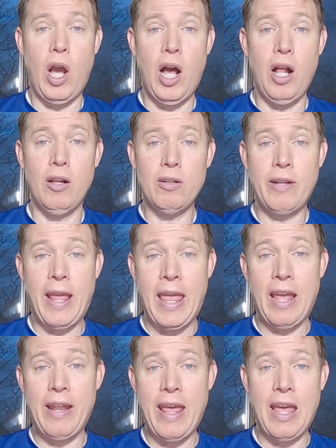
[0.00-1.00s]
all
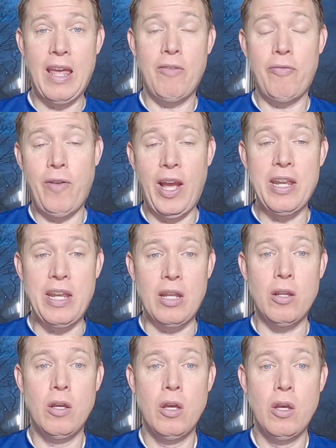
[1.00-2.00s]
hand-to-hand fighting